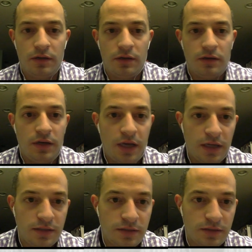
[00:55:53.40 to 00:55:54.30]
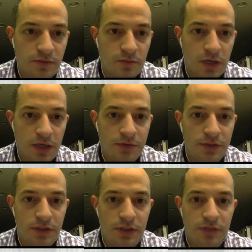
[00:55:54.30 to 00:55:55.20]
next wide
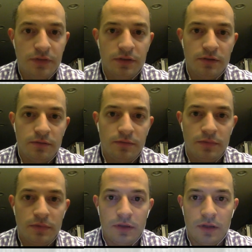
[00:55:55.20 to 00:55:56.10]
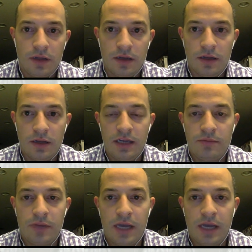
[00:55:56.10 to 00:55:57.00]
receiver.
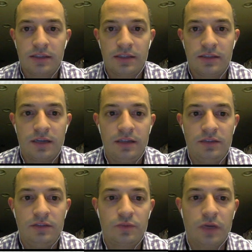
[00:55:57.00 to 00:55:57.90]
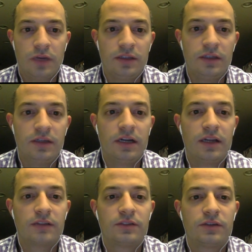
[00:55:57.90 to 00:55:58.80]
Heading back to the Titans well here,
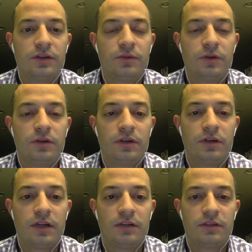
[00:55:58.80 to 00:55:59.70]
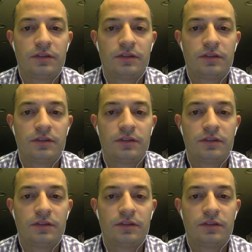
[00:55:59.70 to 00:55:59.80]
Alex. $3,100 on